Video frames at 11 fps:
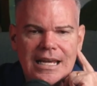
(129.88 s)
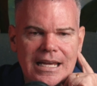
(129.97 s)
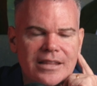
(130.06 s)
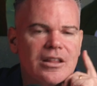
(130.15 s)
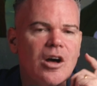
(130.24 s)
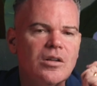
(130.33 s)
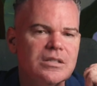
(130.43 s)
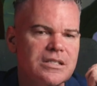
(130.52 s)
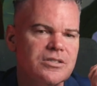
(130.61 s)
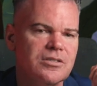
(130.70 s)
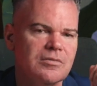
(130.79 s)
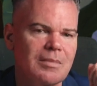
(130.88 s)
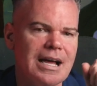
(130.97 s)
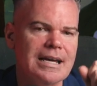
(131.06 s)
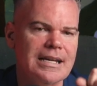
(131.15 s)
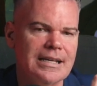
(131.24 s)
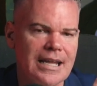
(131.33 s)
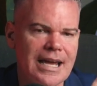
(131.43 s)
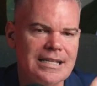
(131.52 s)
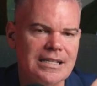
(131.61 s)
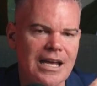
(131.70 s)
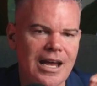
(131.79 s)
in the whole digital marketing
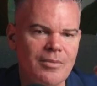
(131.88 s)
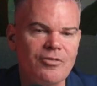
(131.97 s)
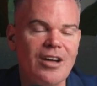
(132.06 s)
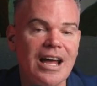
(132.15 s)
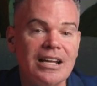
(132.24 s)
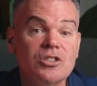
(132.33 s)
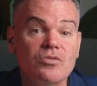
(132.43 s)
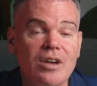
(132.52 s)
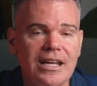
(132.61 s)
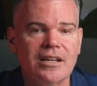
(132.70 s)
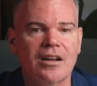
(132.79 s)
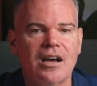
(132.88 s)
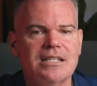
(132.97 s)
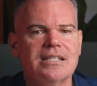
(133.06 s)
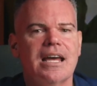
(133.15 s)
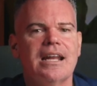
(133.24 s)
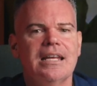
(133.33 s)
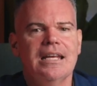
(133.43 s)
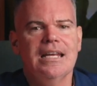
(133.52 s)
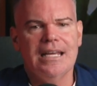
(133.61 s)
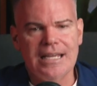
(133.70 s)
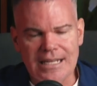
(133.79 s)
landscape, failing to recognize that
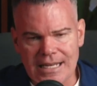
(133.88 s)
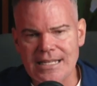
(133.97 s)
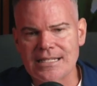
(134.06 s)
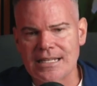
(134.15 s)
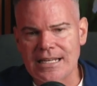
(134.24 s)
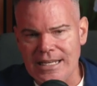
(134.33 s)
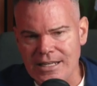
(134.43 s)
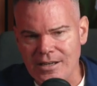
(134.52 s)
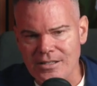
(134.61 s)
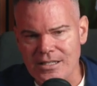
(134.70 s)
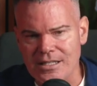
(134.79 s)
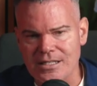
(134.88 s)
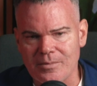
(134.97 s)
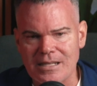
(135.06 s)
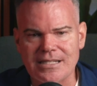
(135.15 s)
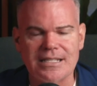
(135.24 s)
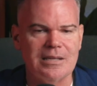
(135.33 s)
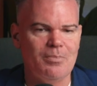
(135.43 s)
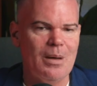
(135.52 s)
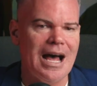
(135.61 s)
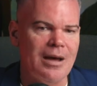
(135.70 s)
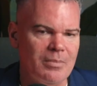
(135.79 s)
it is an ecosystem. It's a
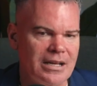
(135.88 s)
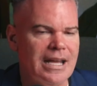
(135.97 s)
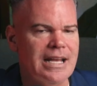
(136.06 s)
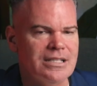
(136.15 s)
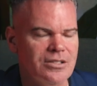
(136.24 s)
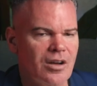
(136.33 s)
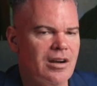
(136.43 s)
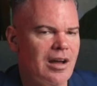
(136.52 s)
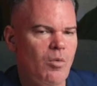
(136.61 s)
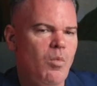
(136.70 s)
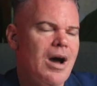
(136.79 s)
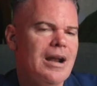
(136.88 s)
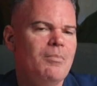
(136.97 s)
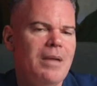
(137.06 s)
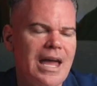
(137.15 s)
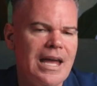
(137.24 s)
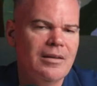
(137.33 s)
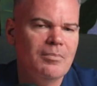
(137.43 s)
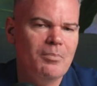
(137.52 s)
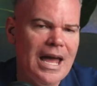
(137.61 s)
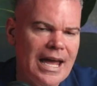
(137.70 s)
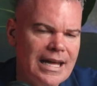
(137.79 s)
department. It's not a one-man
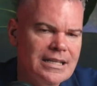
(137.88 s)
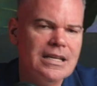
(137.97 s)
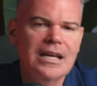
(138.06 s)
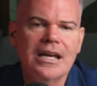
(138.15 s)
band.